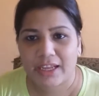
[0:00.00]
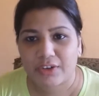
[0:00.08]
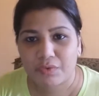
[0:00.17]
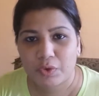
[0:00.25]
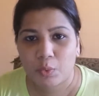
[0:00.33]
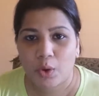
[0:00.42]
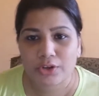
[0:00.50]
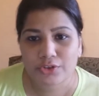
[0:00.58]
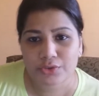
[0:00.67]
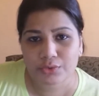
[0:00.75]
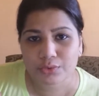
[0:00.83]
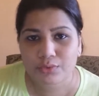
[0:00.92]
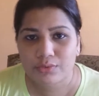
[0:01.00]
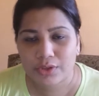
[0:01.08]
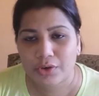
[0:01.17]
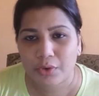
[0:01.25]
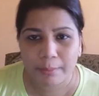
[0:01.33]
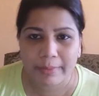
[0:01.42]
And if you want to,
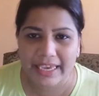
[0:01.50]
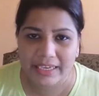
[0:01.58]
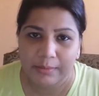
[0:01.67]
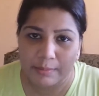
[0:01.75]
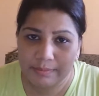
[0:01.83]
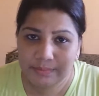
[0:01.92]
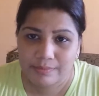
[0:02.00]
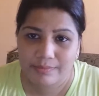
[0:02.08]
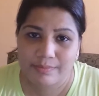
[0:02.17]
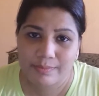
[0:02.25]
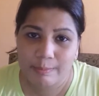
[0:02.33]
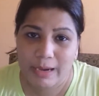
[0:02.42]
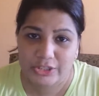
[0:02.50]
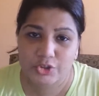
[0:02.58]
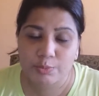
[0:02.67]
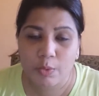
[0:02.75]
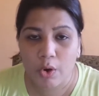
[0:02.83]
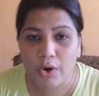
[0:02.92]
you know, make
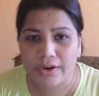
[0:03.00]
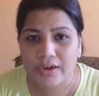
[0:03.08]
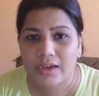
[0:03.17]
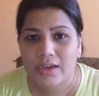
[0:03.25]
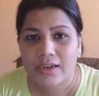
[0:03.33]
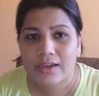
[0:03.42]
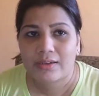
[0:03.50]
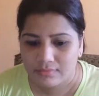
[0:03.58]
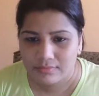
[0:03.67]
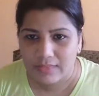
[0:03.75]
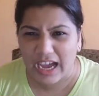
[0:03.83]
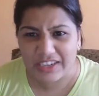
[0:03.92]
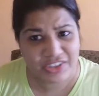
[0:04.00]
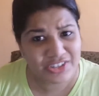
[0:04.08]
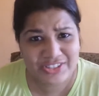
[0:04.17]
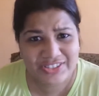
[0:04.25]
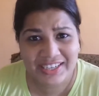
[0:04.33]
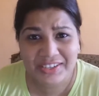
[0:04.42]
much more
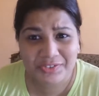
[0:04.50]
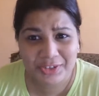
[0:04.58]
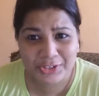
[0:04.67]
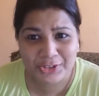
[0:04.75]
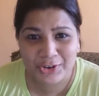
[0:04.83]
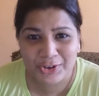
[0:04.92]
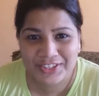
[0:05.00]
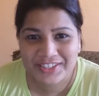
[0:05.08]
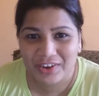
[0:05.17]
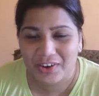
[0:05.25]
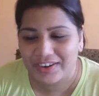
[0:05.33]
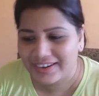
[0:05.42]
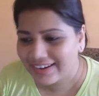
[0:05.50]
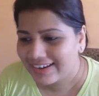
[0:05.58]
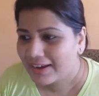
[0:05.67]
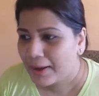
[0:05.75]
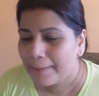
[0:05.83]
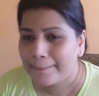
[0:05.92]
artistic videos or
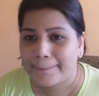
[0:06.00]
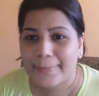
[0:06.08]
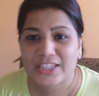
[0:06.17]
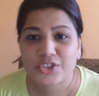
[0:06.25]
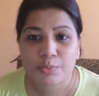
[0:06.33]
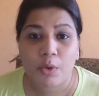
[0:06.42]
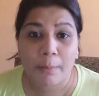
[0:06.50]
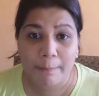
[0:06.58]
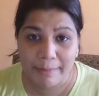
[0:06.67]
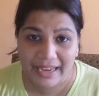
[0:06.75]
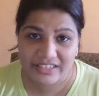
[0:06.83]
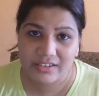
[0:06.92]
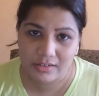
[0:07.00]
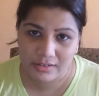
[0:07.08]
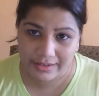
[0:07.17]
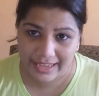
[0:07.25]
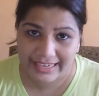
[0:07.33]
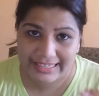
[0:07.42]
much more
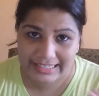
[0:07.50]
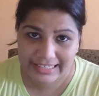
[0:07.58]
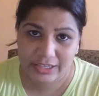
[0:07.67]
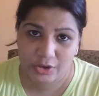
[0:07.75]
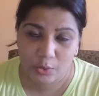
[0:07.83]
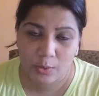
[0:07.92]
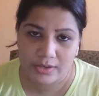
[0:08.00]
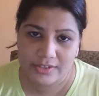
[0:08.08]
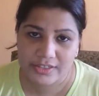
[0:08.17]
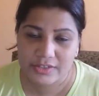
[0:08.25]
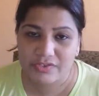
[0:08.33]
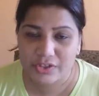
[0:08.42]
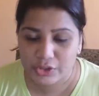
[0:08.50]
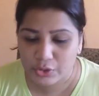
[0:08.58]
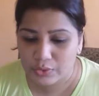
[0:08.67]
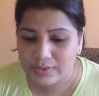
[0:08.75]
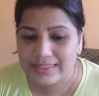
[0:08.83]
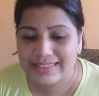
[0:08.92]
better editing quality
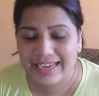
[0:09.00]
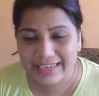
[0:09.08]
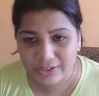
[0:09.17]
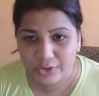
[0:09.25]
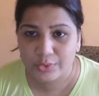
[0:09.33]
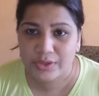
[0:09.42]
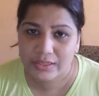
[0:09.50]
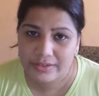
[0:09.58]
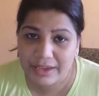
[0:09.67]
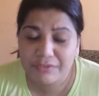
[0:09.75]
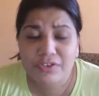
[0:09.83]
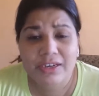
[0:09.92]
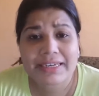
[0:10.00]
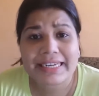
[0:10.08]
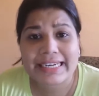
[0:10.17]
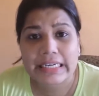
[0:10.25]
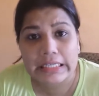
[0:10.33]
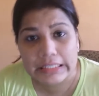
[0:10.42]
videos, then you can
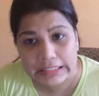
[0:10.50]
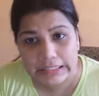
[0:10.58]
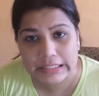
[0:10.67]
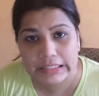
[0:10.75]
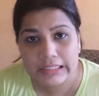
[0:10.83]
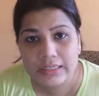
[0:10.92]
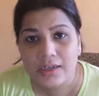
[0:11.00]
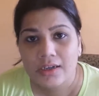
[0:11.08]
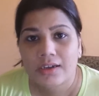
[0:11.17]
definitely learn it.